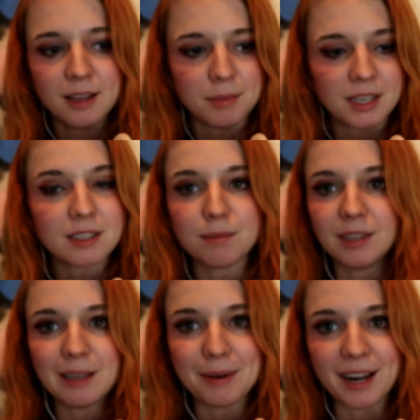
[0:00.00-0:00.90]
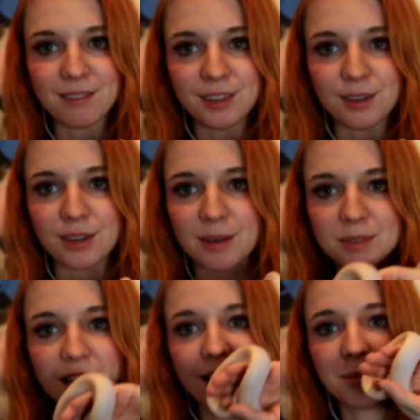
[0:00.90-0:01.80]
because I'm really bad at video
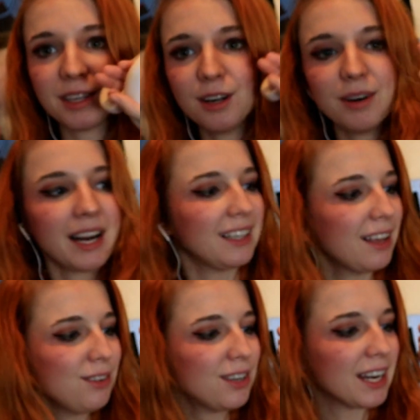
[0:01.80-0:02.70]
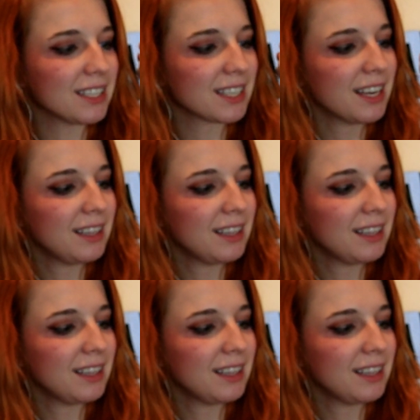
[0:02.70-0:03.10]
games. But you know what? I love you guys.